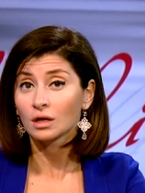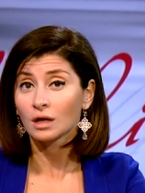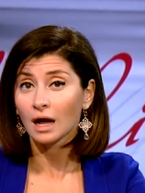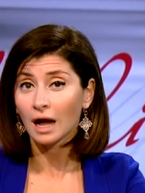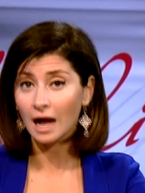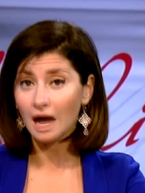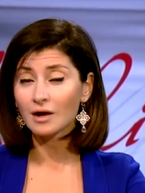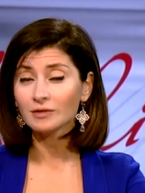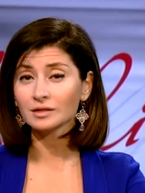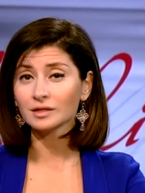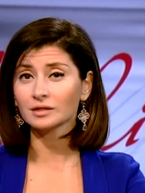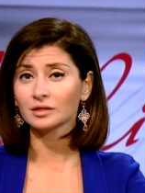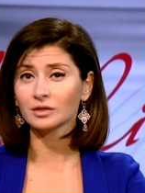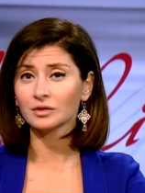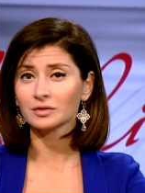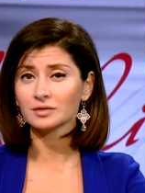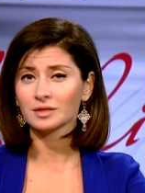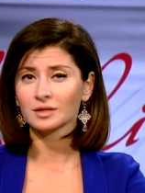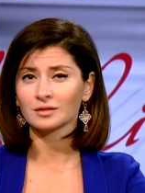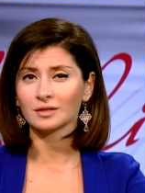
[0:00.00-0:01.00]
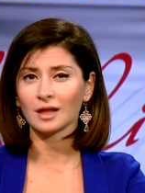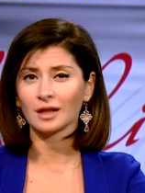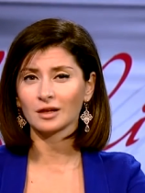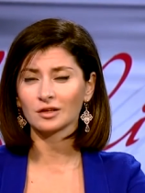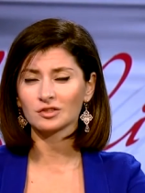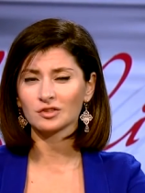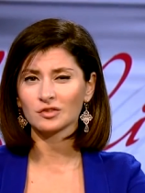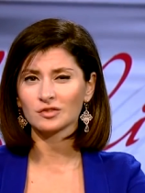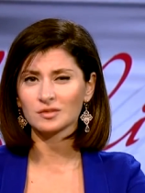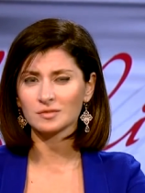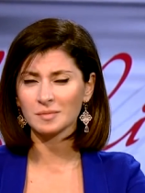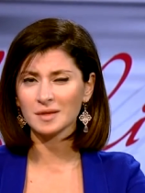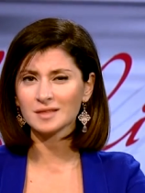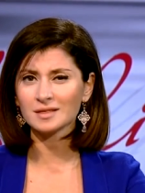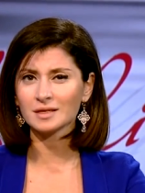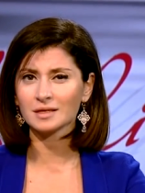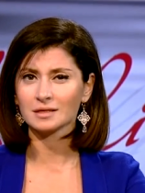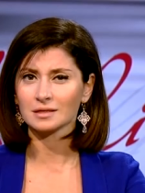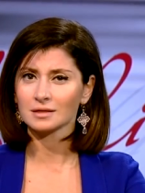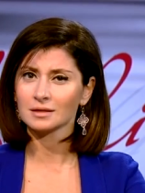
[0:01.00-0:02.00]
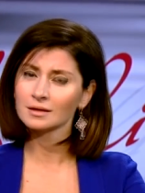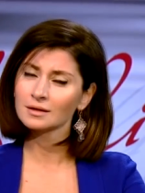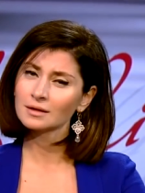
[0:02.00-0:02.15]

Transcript: How did U.S. intelligence miss it?